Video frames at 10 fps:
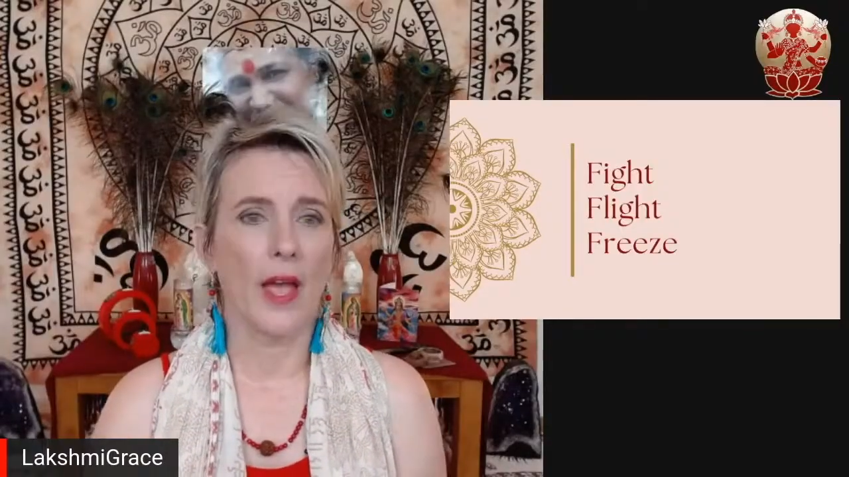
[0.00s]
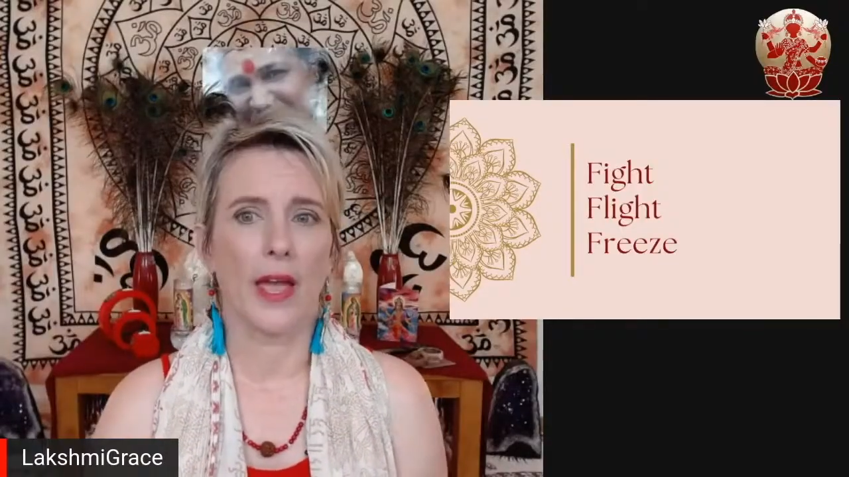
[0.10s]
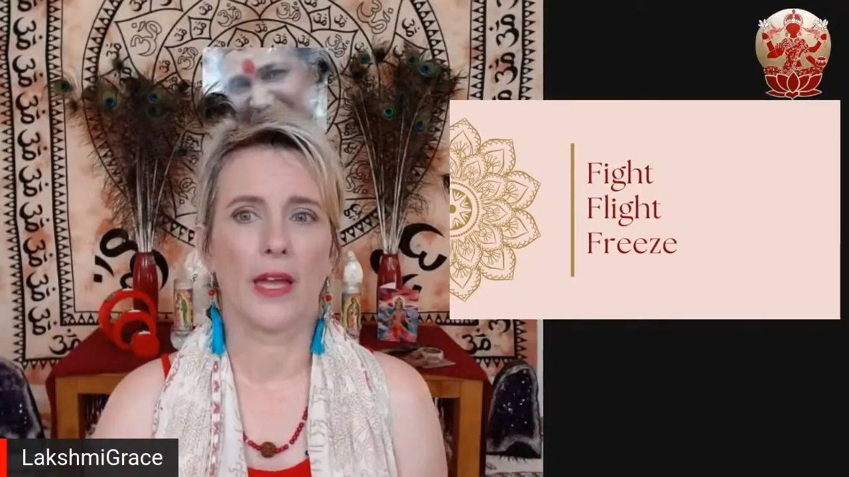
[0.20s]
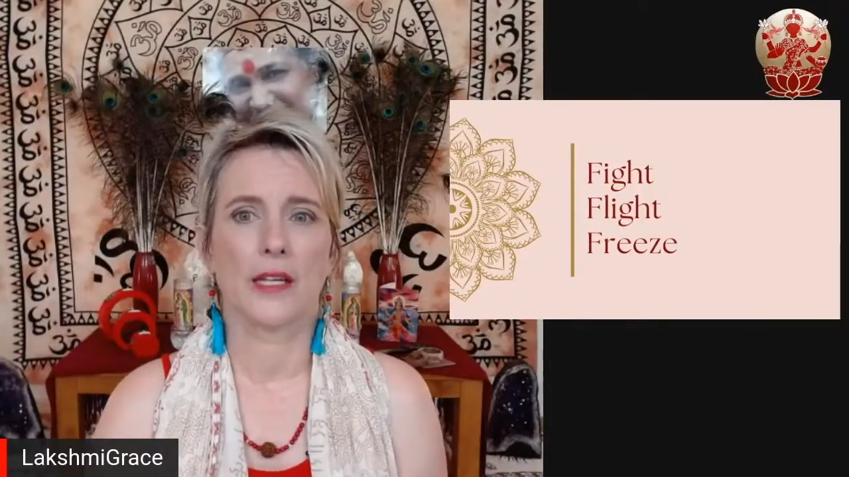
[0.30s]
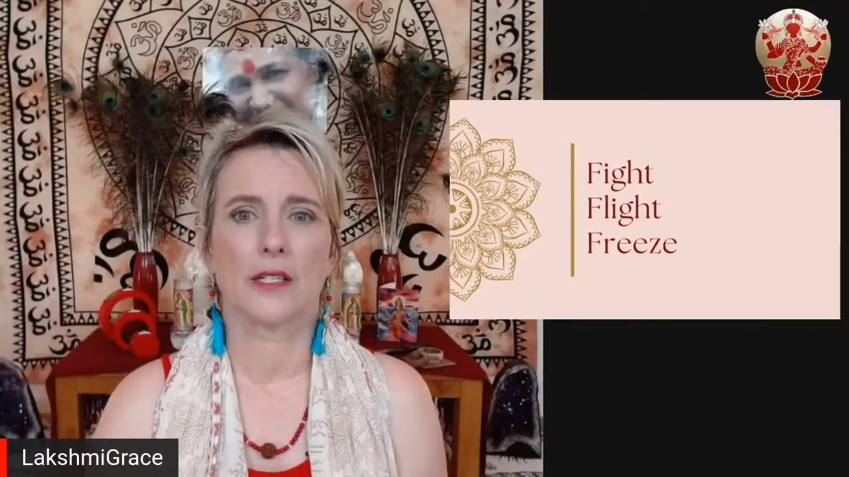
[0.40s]

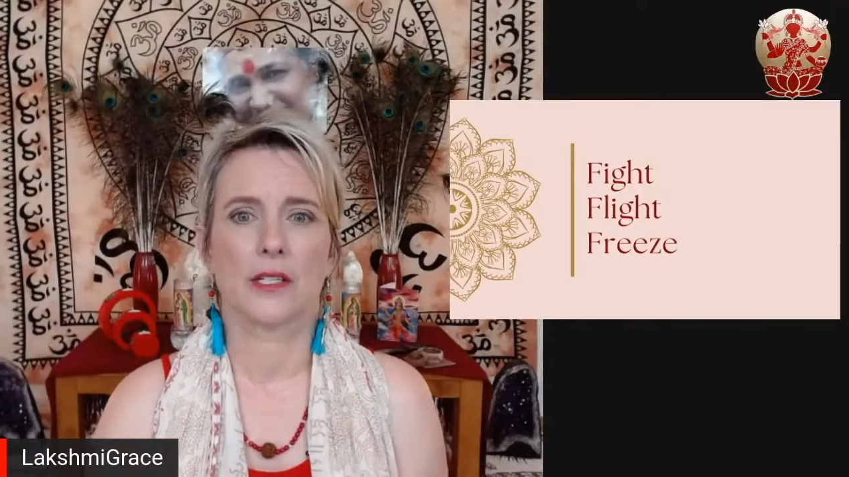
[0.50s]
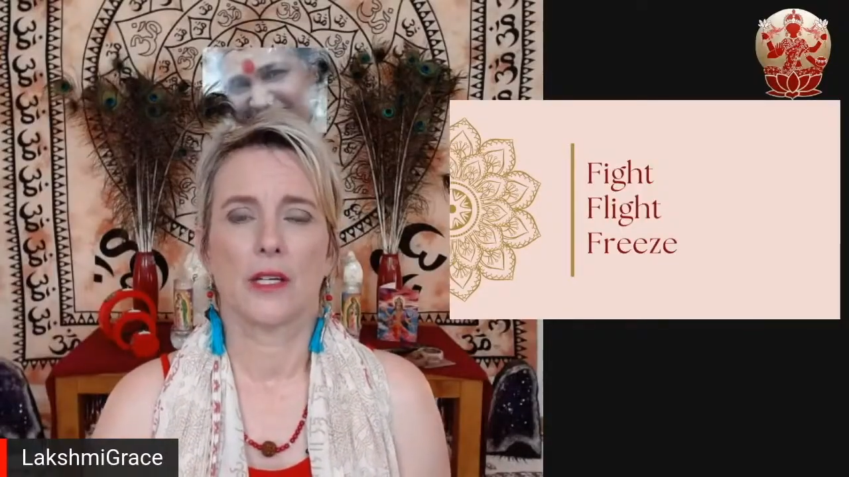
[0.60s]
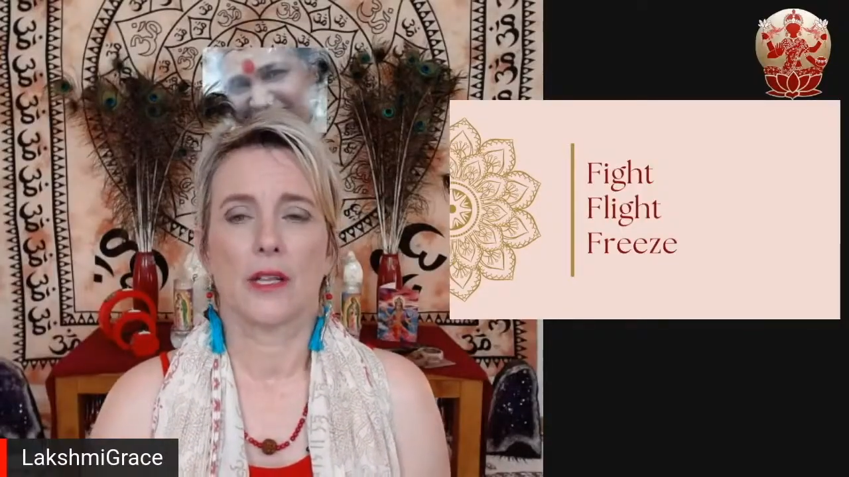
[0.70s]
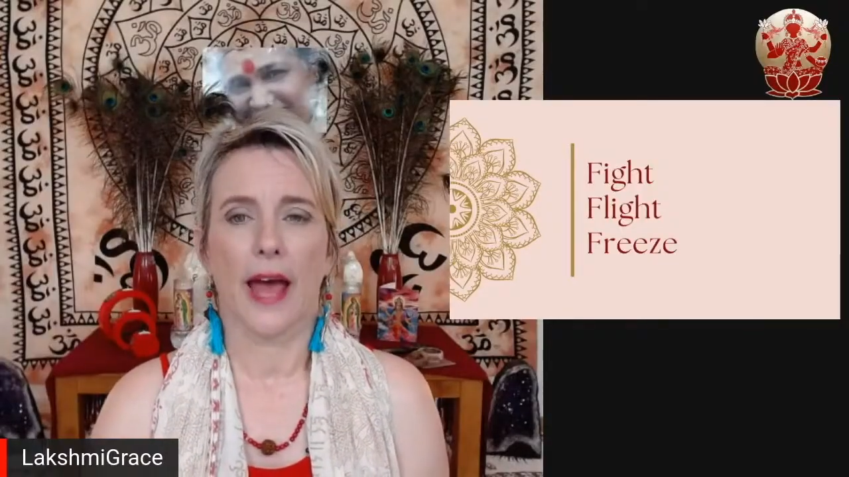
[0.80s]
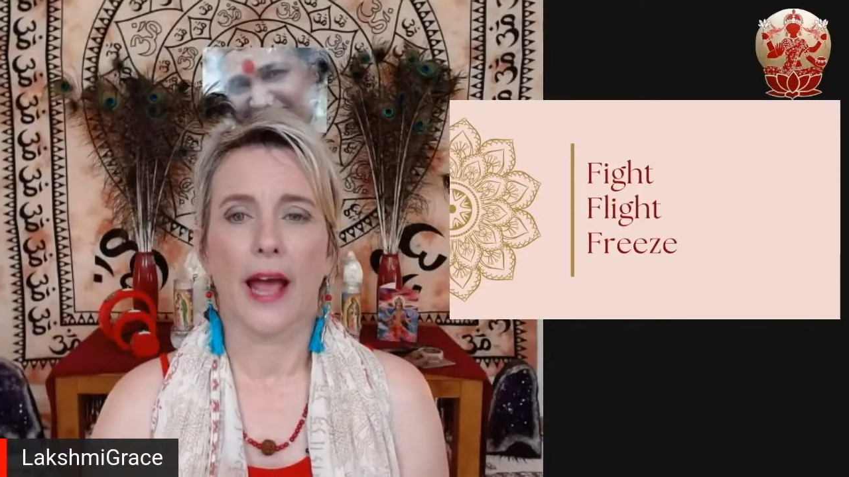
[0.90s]
And
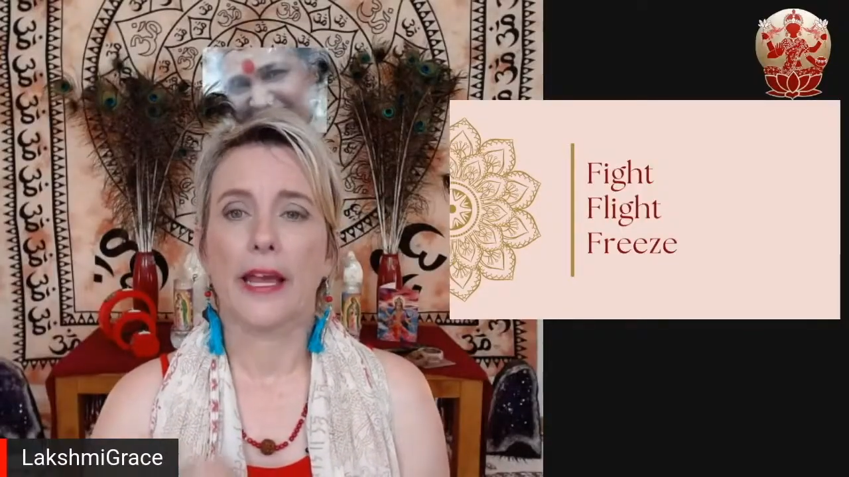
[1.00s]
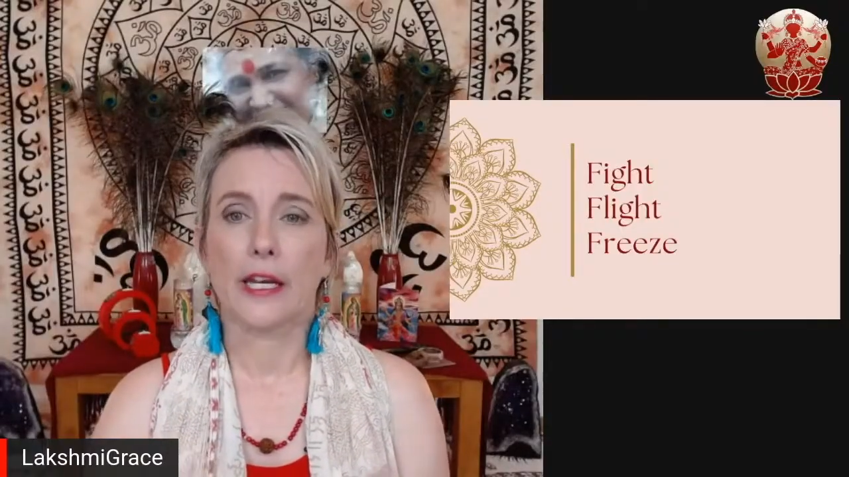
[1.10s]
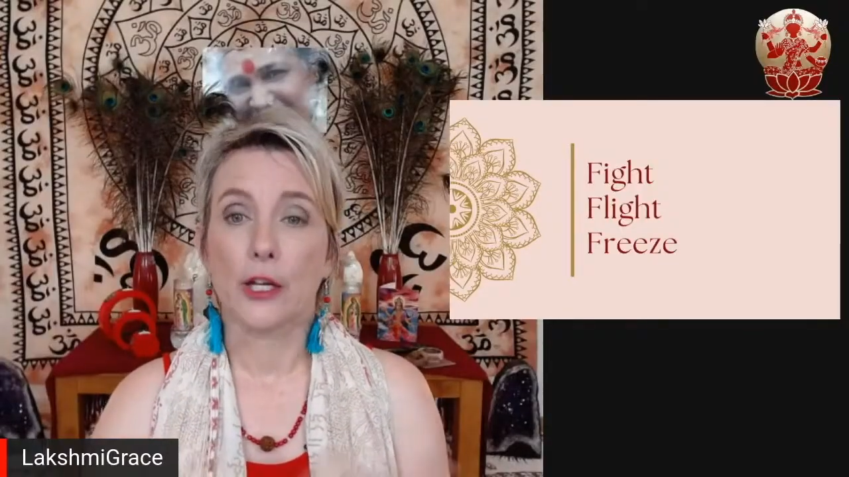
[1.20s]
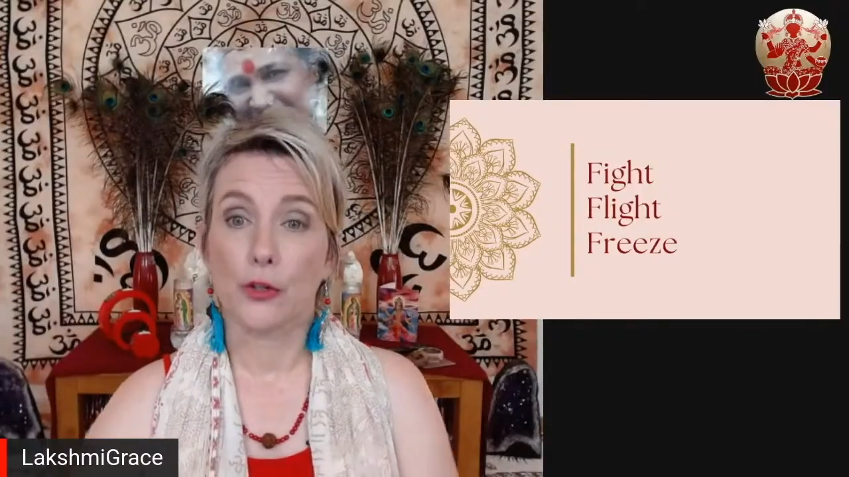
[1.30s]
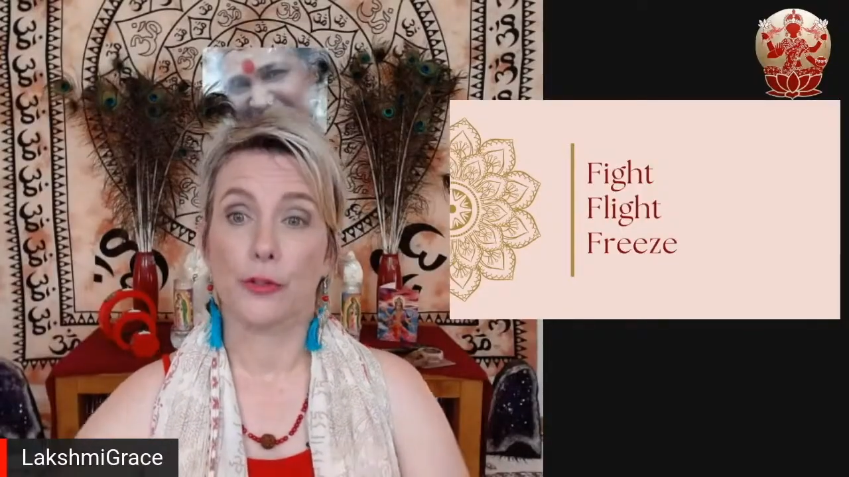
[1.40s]
that can
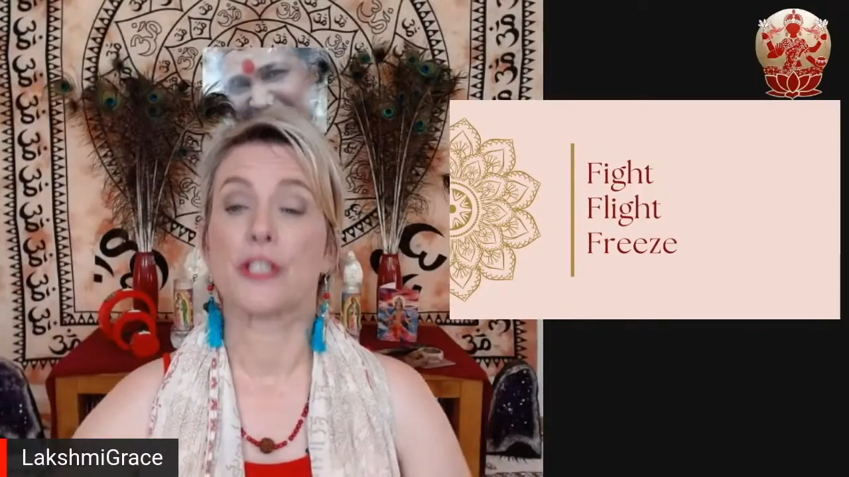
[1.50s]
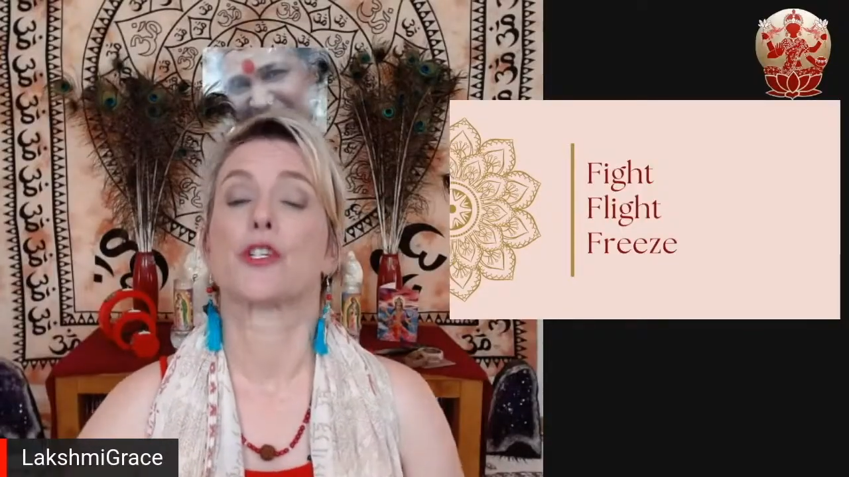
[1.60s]
increase